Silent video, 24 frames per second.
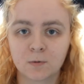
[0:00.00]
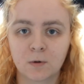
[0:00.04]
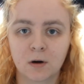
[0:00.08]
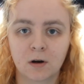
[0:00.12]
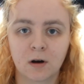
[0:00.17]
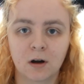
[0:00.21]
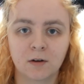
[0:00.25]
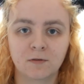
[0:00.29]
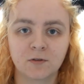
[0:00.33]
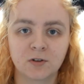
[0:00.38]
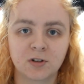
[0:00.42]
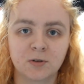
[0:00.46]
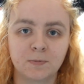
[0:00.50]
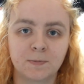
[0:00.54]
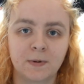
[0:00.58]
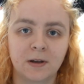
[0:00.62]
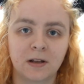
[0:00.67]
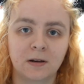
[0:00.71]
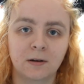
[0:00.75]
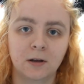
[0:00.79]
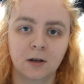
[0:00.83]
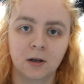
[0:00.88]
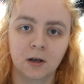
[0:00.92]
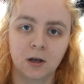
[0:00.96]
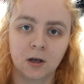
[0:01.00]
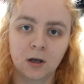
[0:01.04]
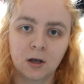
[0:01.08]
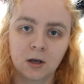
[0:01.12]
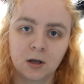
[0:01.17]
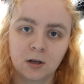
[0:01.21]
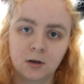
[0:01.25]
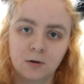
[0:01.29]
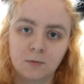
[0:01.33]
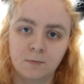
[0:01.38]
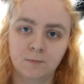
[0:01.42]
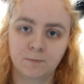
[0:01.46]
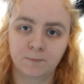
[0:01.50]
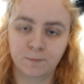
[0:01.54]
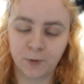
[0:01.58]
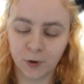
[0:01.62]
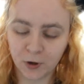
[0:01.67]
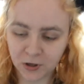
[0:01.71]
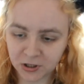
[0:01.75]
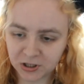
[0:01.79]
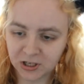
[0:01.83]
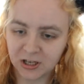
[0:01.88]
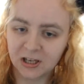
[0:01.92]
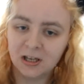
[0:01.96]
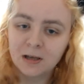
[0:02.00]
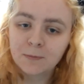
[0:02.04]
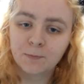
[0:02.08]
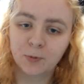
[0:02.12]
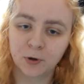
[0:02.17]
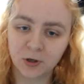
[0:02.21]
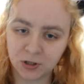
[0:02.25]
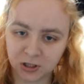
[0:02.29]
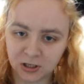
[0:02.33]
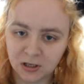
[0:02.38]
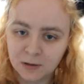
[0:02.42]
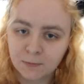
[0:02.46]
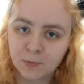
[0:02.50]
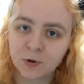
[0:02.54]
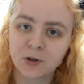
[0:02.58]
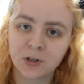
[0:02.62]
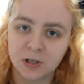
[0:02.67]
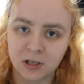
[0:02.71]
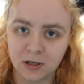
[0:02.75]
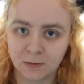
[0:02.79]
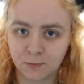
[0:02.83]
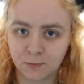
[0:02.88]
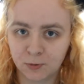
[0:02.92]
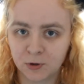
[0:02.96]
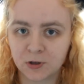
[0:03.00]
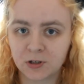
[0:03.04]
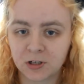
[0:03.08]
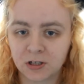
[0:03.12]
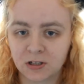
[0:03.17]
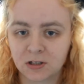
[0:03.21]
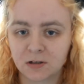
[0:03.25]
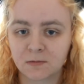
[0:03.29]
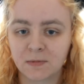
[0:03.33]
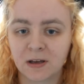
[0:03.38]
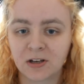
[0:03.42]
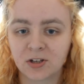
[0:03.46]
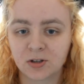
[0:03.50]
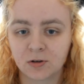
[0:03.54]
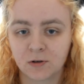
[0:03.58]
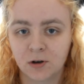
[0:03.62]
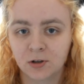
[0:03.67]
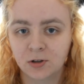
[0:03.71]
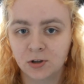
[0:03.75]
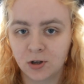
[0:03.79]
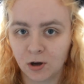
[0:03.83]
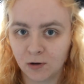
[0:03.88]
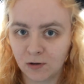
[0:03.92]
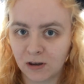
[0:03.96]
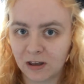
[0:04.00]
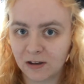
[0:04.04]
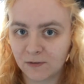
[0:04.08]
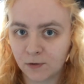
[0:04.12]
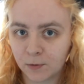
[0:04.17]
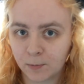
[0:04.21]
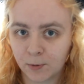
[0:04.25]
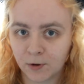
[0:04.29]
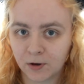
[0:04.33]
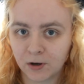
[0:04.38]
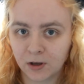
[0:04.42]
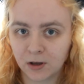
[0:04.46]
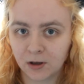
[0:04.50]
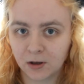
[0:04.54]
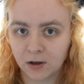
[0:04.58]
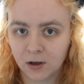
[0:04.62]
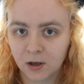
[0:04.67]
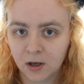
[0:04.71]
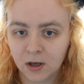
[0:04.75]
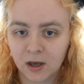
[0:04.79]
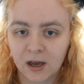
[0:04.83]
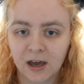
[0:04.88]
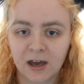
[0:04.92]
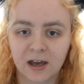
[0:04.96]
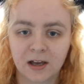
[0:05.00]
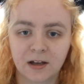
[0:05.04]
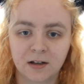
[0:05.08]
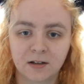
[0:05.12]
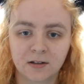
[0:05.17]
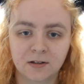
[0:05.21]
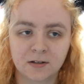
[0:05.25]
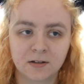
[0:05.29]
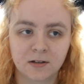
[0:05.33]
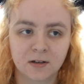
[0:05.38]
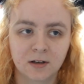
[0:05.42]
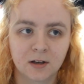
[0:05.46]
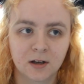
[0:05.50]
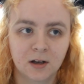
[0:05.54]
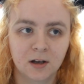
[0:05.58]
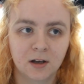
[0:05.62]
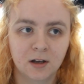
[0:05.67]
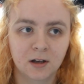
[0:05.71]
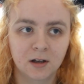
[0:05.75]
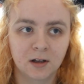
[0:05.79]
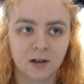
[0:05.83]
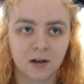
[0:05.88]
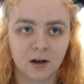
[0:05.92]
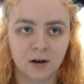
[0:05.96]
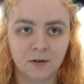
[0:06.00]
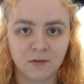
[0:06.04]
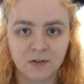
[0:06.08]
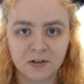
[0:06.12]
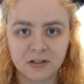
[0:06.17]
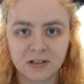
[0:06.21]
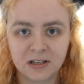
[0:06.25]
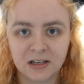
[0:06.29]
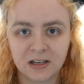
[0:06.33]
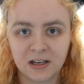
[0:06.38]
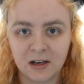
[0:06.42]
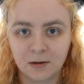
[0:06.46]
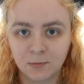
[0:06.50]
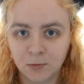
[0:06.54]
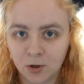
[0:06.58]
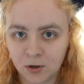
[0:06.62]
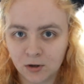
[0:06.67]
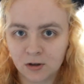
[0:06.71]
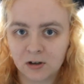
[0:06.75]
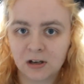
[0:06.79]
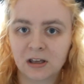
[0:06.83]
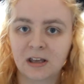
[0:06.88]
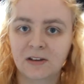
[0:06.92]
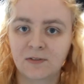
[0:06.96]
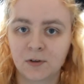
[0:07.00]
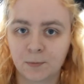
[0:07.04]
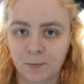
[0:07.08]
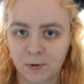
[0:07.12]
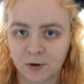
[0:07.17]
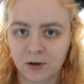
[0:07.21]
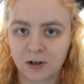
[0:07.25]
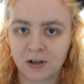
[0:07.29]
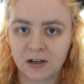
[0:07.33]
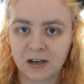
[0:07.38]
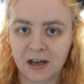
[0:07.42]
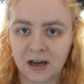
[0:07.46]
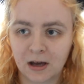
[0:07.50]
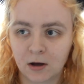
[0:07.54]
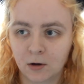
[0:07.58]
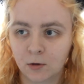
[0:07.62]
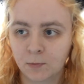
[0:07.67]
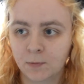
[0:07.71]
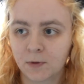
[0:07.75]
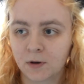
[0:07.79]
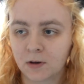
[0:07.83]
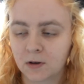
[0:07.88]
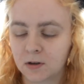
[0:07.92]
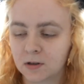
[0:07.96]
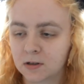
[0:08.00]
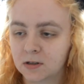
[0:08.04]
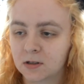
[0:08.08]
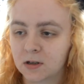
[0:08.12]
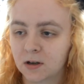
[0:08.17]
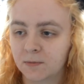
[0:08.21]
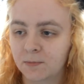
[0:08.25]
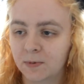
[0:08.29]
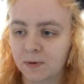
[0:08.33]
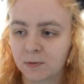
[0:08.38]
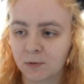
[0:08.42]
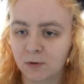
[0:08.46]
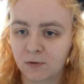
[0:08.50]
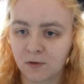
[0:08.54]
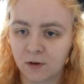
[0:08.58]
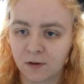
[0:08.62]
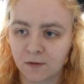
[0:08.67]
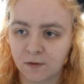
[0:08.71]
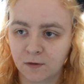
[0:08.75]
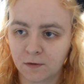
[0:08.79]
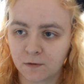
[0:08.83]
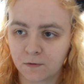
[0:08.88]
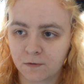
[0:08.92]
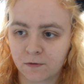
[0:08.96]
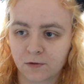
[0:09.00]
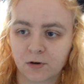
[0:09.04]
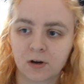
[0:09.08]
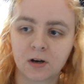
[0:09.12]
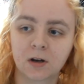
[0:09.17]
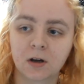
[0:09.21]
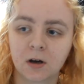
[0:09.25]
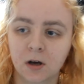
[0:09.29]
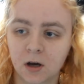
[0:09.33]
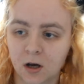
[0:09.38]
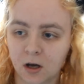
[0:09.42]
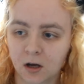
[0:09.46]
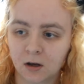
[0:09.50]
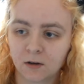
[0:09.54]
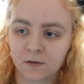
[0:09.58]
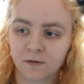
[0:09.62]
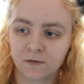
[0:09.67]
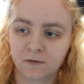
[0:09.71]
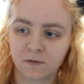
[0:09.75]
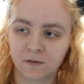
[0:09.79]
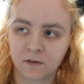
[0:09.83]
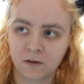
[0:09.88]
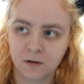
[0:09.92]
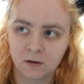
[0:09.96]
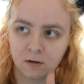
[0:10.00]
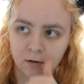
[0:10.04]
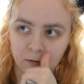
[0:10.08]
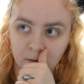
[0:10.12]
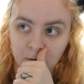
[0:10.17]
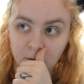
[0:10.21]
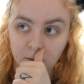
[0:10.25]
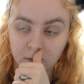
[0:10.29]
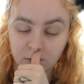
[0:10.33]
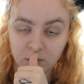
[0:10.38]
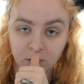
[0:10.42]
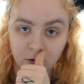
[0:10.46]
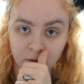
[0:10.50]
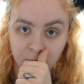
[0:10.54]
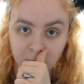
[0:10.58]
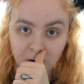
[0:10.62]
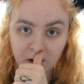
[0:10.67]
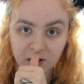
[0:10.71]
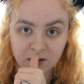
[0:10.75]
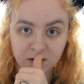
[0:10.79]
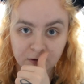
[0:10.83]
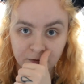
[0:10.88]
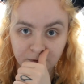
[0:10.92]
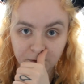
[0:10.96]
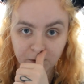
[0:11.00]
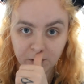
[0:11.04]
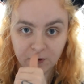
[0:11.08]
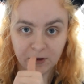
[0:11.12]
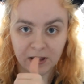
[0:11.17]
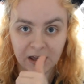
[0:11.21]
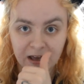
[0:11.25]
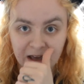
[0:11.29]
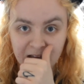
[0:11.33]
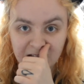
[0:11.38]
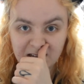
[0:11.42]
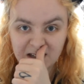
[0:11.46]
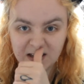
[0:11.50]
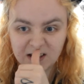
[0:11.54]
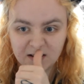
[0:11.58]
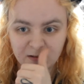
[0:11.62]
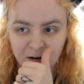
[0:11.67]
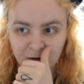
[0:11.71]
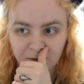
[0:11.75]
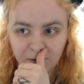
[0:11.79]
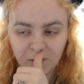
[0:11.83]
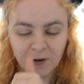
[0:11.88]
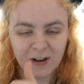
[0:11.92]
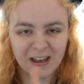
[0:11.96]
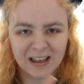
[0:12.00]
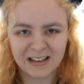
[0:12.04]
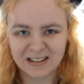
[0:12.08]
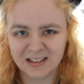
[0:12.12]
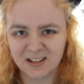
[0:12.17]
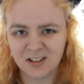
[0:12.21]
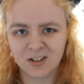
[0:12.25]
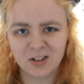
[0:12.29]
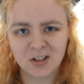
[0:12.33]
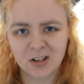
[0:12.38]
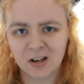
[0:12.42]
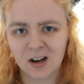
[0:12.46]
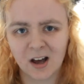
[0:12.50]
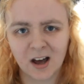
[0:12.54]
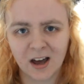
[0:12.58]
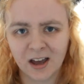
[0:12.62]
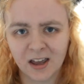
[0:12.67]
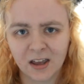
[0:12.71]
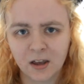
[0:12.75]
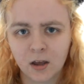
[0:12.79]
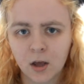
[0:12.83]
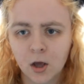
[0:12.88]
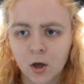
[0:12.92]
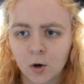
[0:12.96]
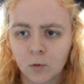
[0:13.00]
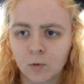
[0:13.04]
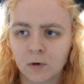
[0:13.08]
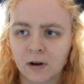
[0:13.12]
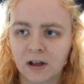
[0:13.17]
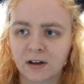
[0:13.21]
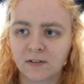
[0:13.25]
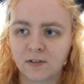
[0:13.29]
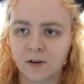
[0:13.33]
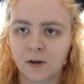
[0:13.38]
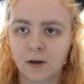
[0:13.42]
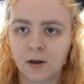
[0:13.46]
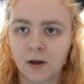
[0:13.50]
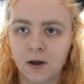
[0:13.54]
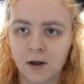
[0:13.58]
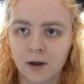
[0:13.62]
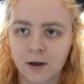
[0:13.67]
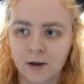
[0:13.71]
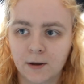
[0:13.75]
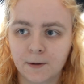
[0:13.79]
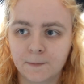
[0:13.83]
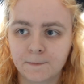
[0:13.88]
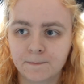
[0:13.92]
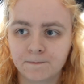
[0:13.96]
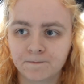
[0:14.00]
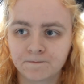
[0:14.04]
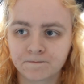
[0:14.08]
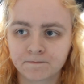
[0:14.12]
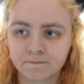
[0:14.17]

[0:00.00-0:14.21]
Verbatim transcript: where I've just been pushing and pushing and pushing and pushing to make sure I don't give up on it and obviously I'm not going to give up on it now because I've been with it for three and a half or oh, almost four years well four years in July whatever um,